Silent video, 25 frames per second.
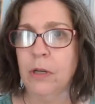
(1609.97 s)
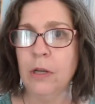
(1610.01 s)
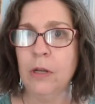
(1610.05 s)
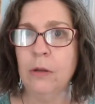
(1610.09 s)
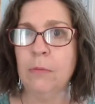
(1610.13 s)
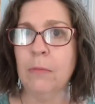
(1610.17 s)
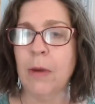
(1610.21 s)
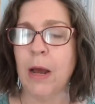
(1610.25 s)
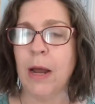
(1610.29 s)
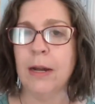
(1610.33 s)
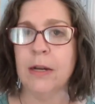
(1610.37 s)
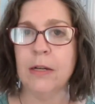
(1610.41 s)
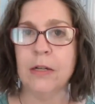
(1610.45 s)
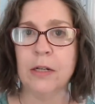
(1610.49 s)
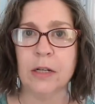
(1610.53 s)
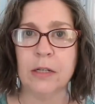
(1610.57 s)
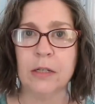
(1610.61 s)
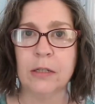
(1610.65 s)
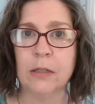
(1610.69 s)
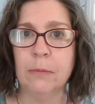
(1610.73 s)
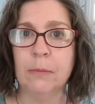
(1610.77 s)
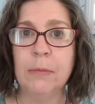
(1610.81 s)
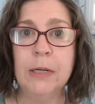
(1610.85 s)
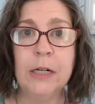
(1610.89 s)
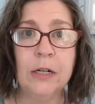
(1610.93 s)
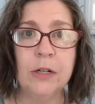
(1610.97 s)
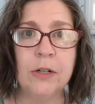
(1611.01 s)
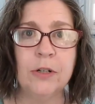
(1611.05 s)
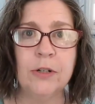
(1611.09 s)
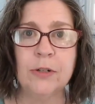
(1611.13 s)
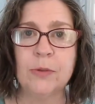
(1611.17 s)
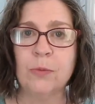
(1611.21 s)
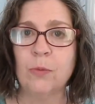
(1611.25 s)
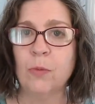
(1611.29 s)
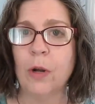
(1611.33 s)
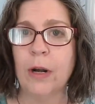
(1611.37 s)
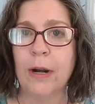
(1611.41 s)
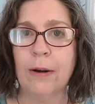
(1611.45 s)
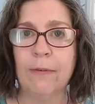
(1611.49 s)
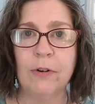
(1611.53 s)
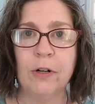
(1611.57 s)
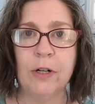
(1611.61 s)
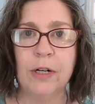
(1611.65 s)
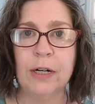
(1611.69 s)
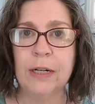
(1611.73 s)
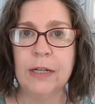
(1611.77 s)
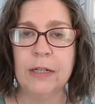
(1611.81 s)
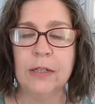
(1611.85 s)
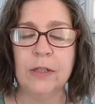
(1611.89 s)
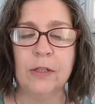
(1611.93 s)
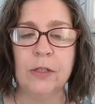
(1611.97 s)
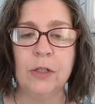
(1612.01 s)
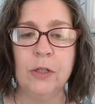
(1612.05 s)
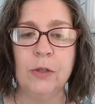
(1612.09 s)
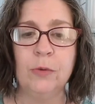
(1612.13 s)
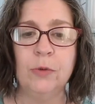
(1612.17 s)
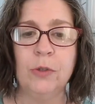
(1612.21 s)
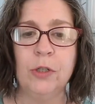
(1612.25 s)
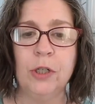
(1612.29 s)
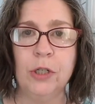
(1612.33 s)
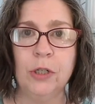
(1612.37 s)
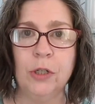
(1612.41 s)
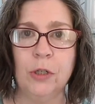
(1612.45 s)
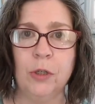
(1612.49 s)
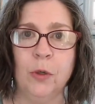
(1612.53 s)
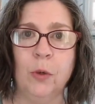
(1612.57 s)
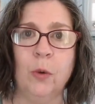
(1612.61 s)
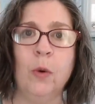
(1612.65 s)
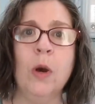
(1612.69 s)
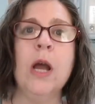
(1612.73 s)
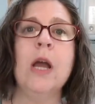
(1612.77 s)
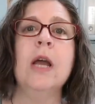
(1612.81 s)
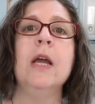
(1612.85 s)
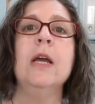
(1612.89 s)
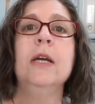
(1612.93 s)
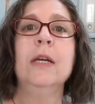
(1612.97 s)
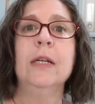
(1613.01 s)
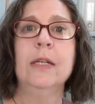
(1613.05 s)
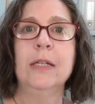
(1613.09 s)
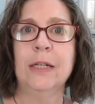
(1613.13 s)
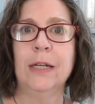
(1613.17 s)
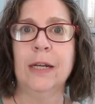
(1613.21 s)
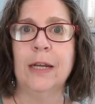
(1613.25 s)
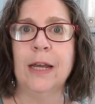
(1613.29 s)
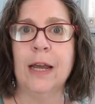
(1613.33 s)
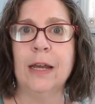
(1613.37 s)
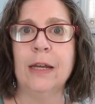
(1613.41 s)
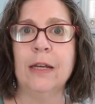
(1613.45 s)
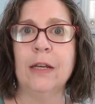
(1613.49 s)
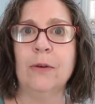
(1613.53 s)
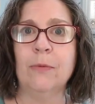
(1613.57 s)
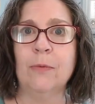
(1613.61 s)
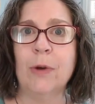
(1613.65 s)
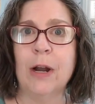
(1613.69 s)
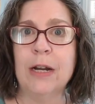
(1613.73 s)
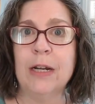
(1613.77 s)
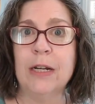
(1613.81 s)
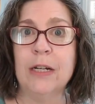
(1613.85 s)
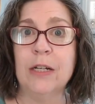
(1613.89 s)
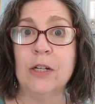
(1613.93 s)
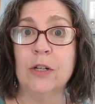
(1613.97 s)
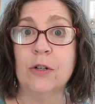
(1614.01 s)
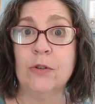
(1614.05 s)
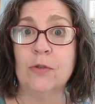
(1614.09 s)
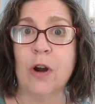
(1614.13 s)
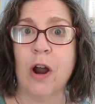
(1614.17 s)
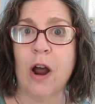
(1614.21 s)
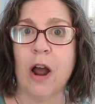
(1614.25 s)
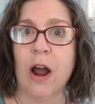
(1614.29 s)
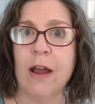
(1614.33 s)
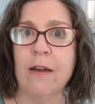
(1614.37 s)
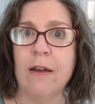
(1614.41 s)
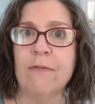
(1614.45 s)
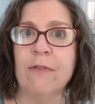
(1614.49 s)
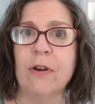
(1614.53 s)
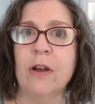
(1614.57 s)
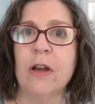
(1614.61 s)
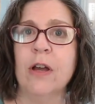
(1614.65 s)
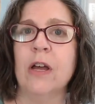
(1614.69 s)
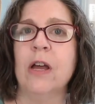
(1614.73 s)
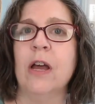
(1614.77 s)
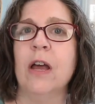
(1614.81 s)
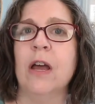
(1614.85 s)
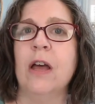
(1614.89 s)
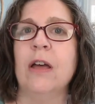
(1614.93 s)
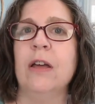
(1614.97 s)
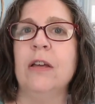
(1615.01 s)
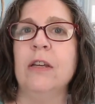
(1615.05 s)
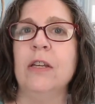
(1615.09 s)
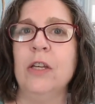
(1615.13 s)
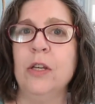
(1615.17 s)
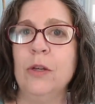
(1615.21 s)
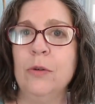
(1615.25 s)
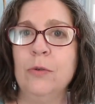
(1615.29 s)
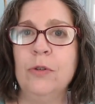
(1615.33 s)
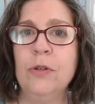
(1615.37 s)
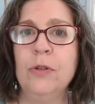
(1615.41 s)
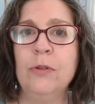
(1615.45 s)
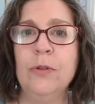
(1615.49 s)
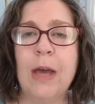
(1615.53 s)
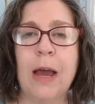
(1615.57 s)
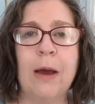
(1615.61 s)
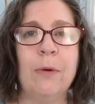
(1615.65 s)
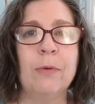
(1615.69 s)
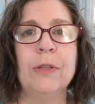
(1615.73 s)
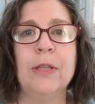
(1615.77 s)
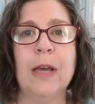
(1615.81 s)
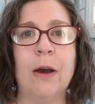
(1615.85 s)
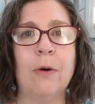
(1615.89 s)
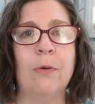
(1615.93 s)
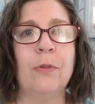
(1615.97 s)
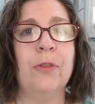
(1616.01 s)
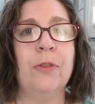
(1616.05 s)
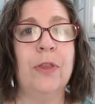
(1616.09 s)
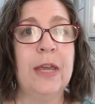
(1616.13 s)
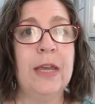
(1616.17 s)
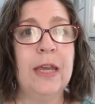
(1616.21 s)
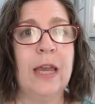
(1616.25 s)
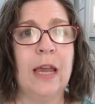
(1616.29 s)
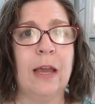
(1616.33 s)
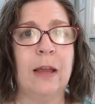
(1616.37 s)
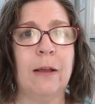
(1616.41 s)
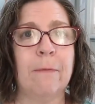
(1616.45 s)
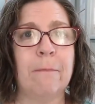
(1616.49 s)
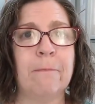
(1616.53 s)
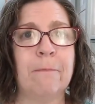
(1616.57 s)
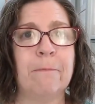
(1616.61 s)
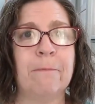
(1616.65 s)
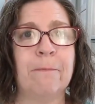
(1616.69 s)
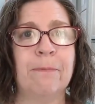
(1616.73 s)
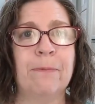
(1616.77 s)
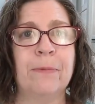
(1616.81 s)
You might adjust the mirrors, whatever it is you do to get ready to drive. You do that without thinking.